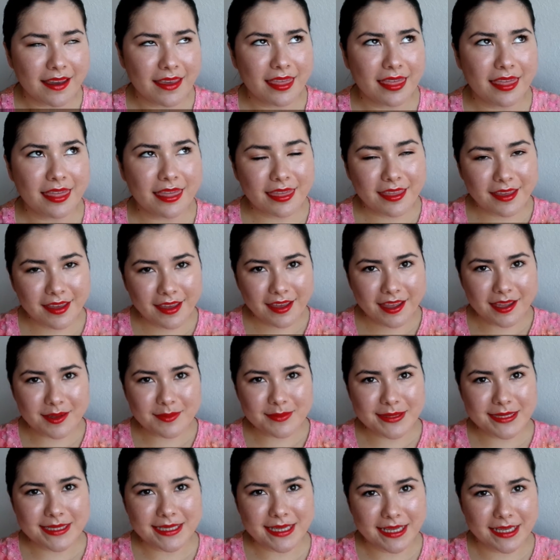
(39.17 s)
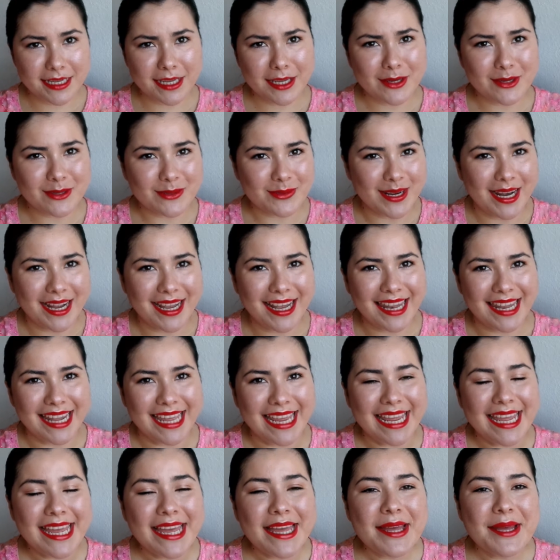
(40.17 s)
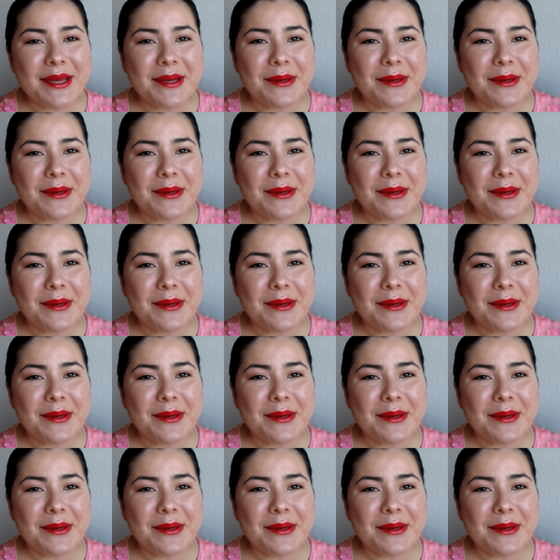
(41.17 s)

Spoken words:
I think I'm saying it correctly,